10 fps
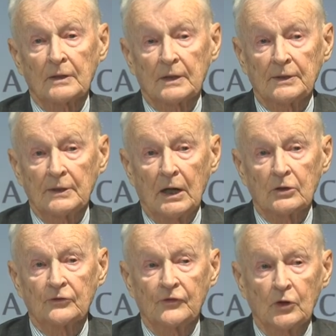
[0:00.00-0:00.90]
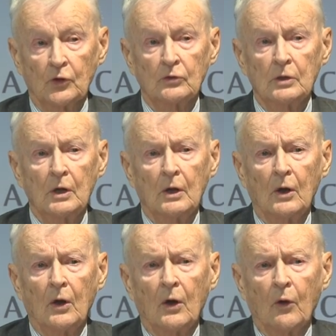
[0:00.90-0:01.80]
that in our view,
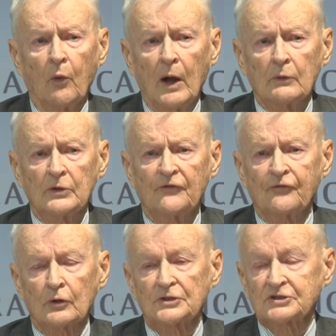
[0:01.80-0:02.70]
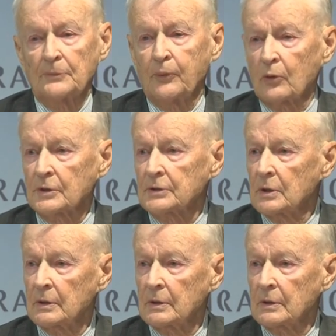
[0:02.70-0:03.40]
while we fully support